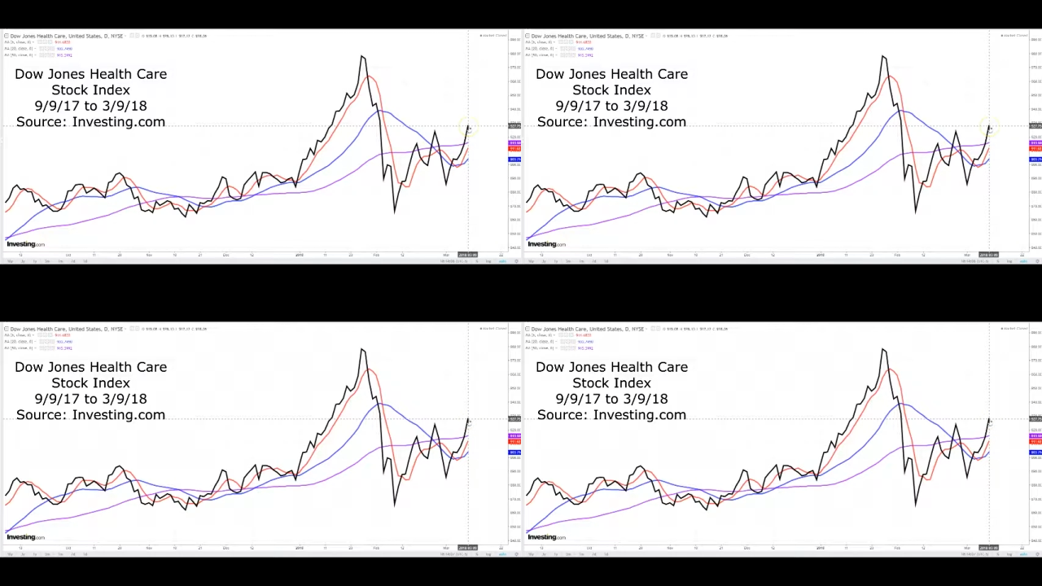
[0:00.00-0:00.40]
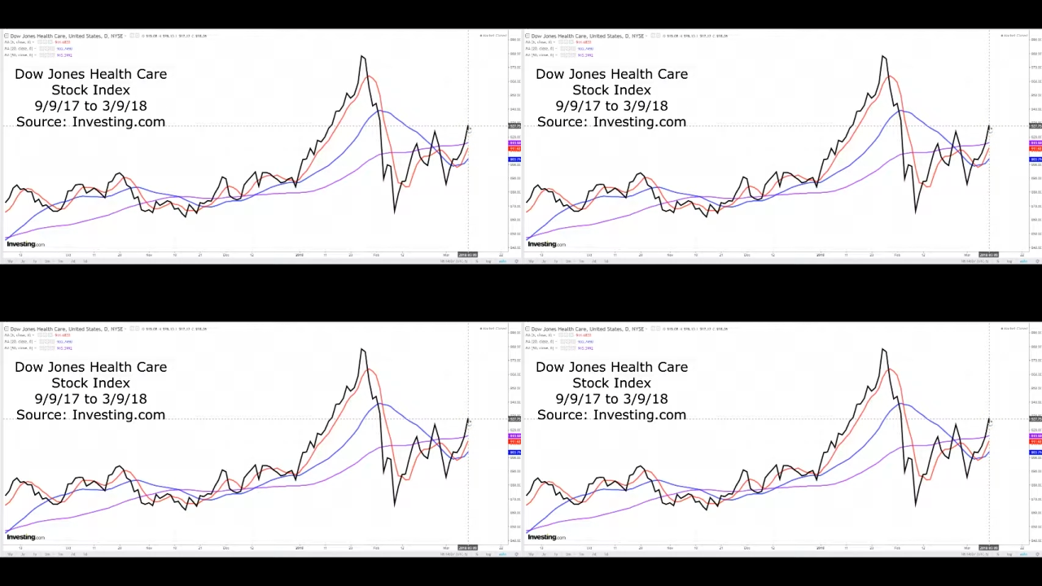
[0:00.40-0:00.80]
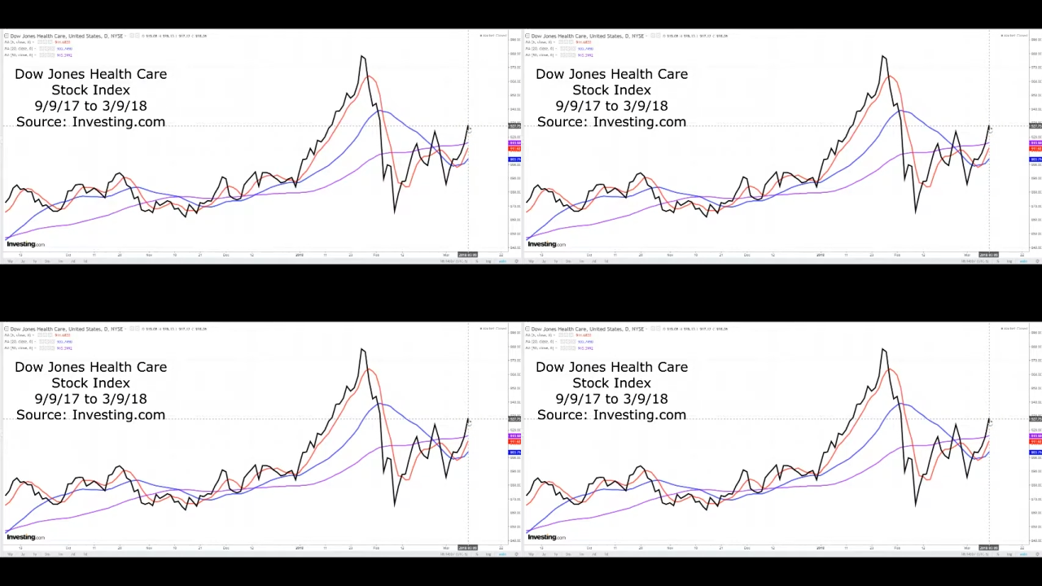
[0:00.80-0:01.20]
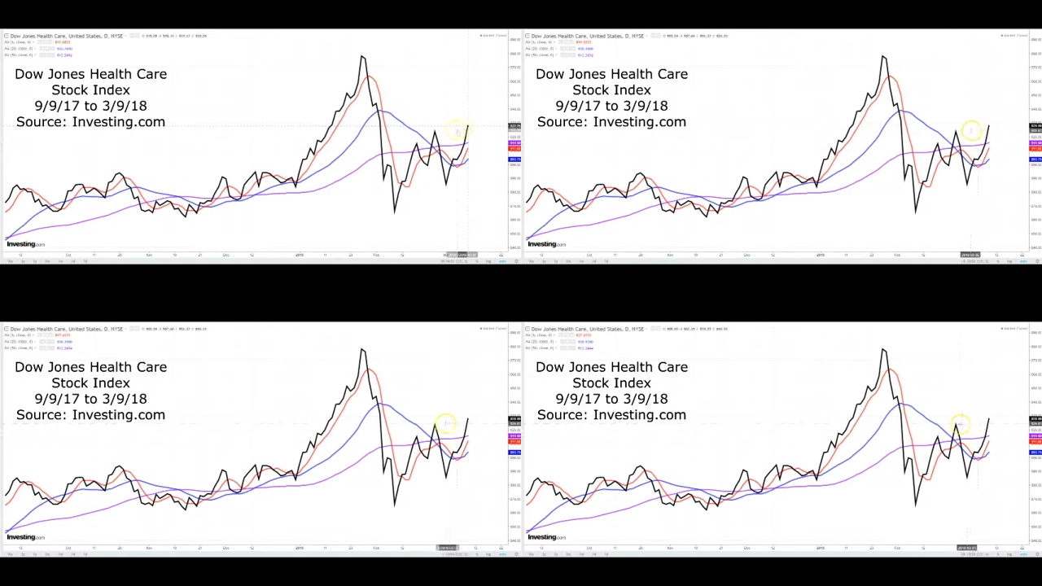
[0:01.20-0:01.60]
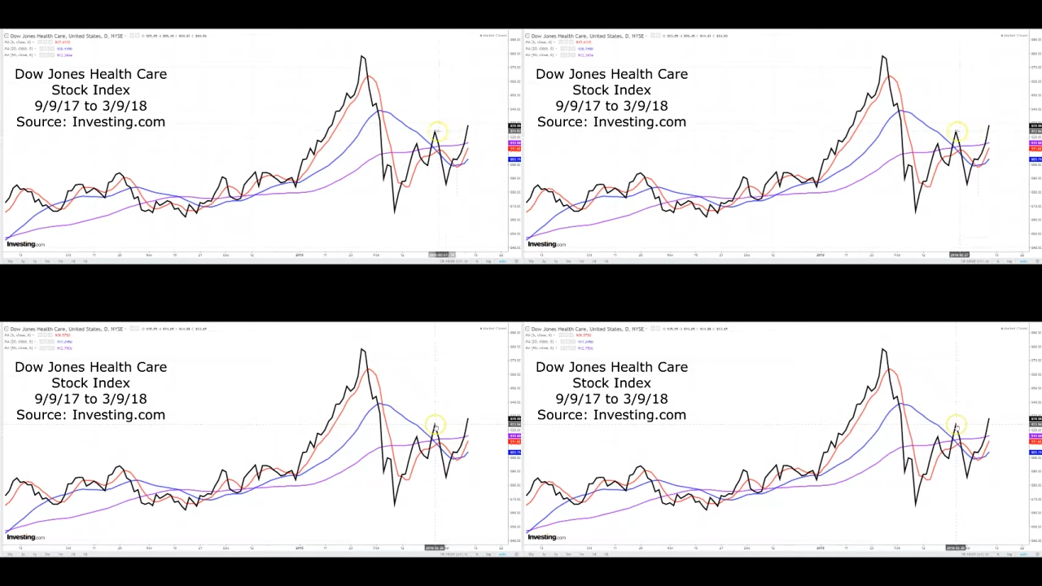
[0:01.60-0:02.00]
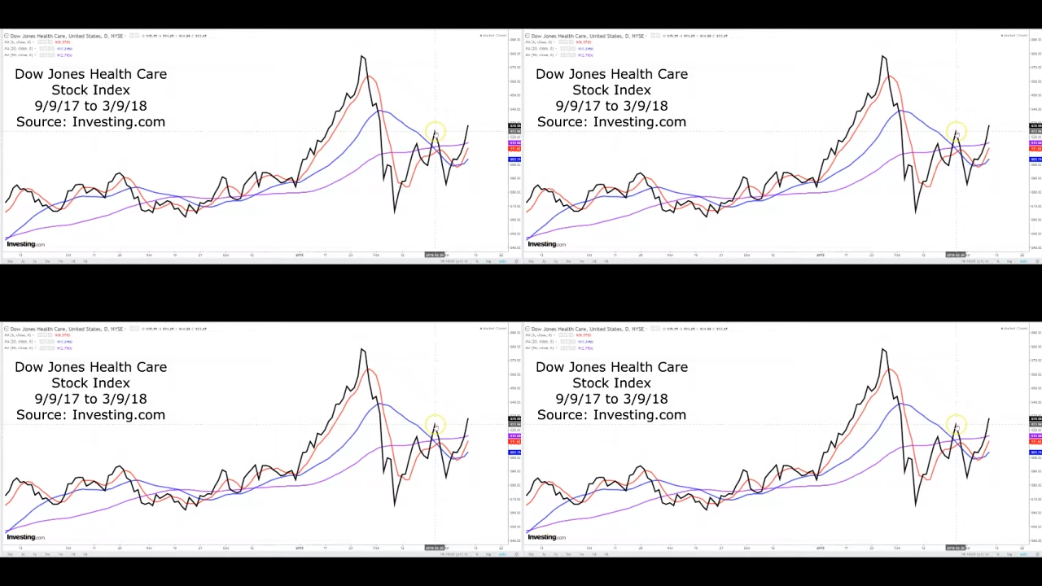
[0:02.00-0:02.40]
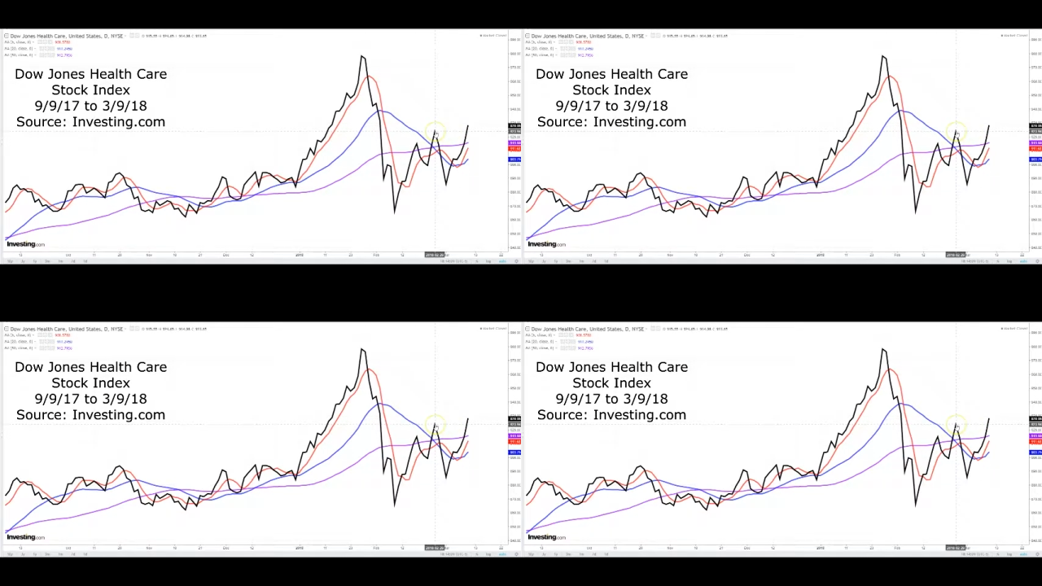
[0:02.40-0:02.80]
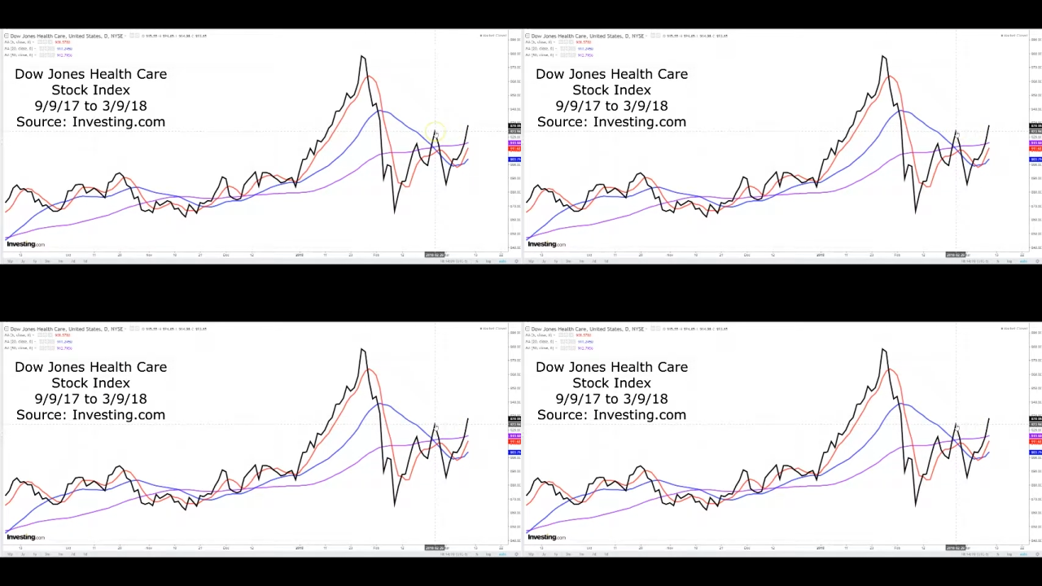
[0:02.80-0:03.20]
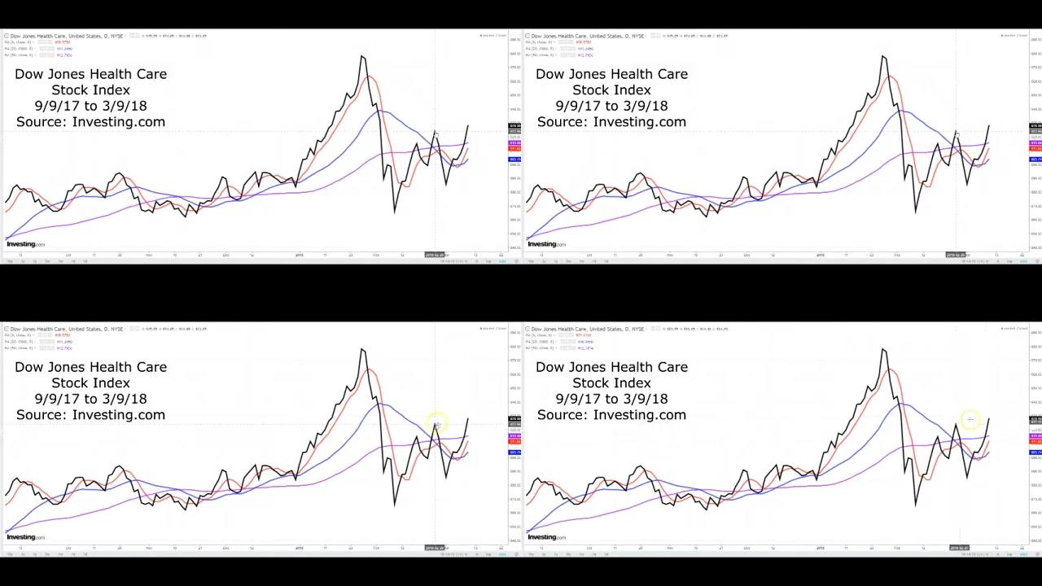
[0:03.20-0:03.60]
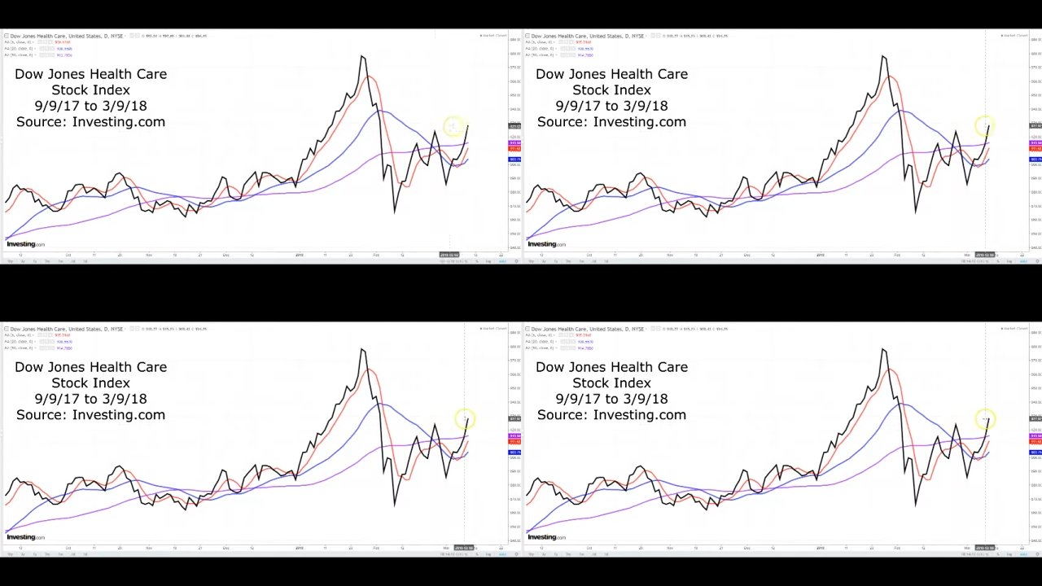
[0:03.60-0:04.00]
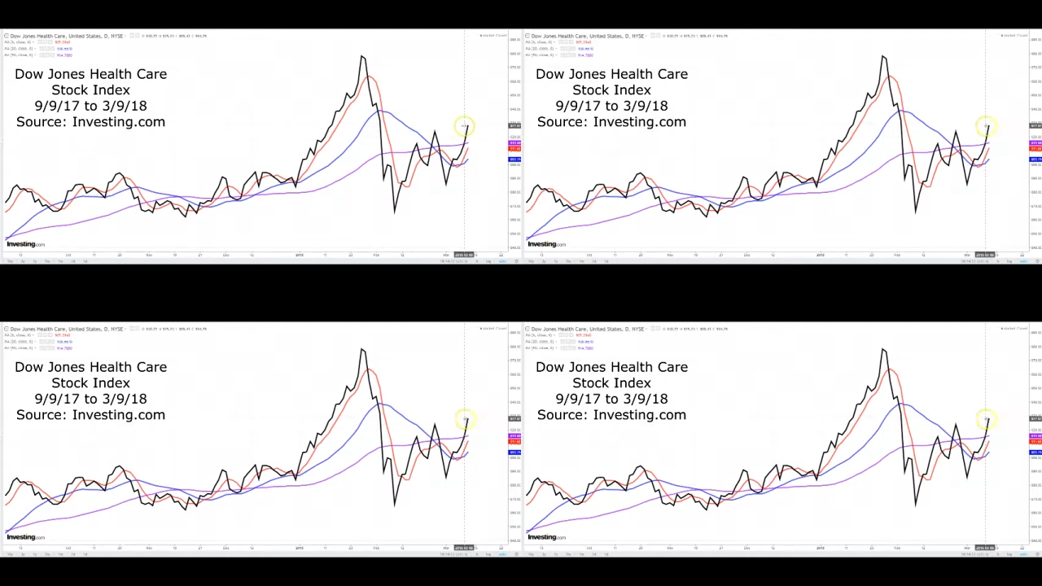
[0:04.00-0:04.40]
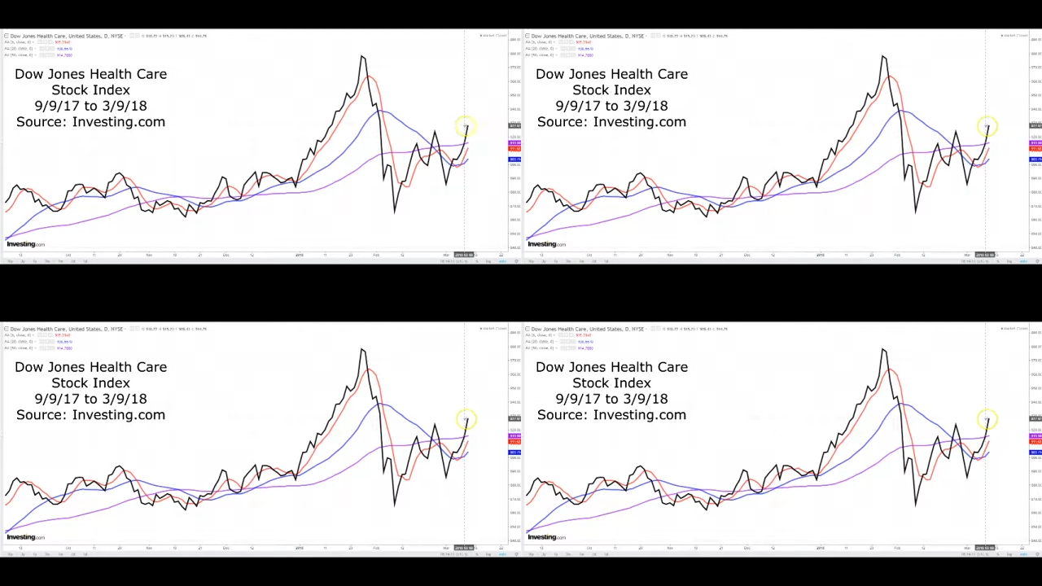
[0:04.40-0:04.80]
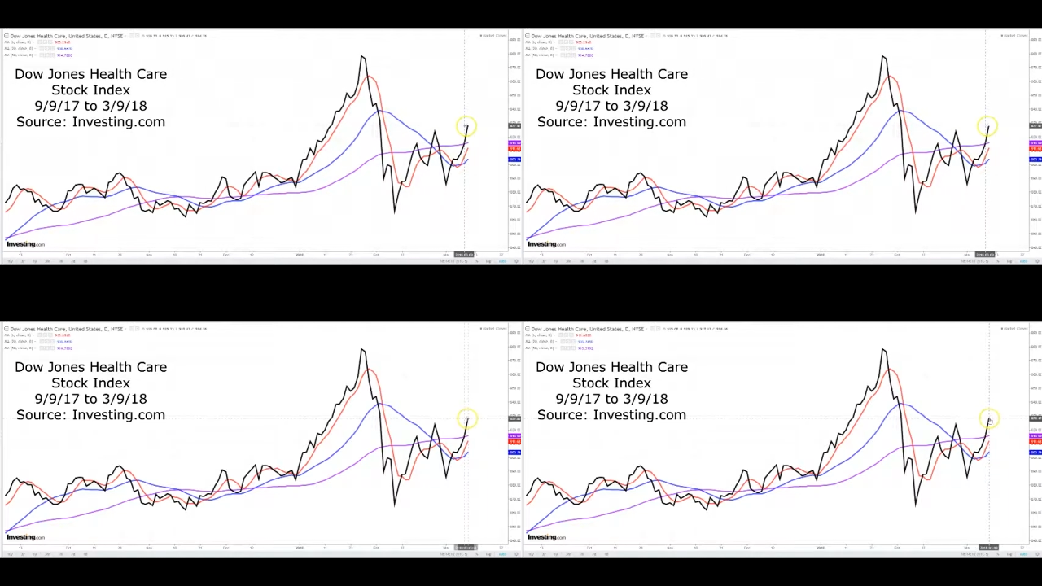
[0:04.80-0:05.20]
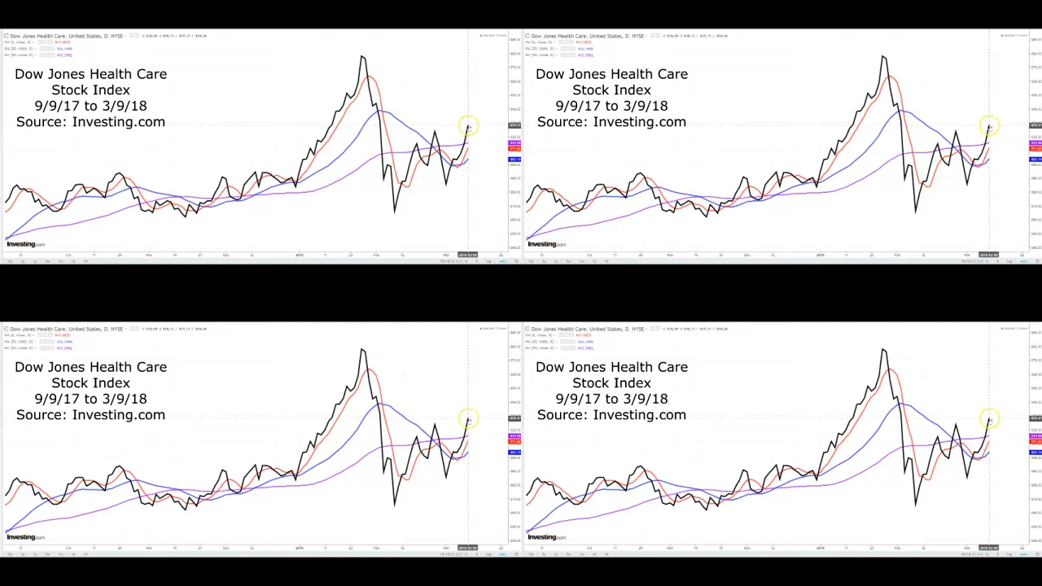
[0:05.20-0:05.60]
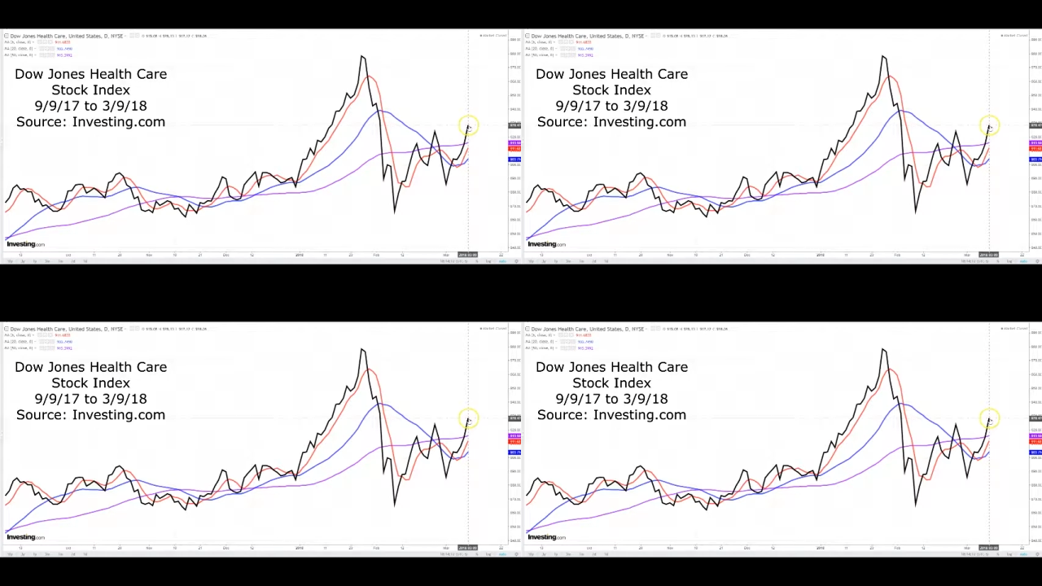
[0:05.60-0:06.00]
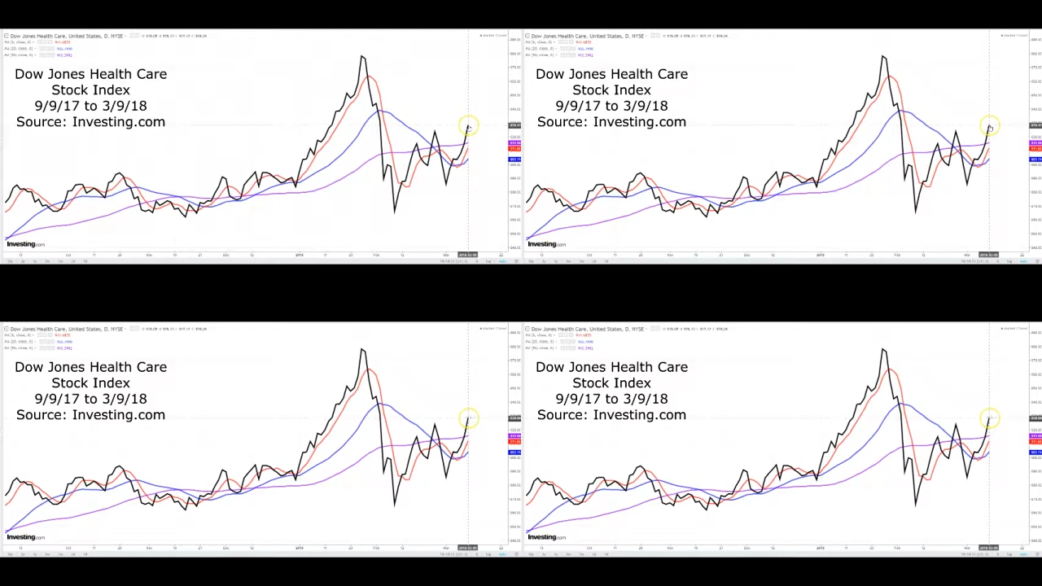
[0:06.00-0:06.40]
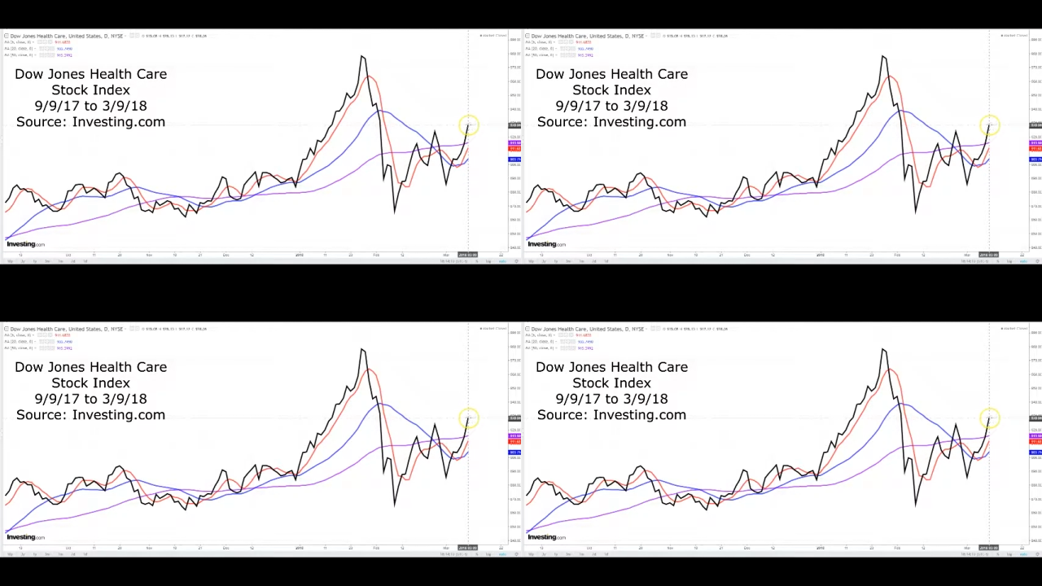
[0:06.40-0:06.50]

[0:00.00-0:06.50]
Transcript: No face is visible, so there are no lips to read.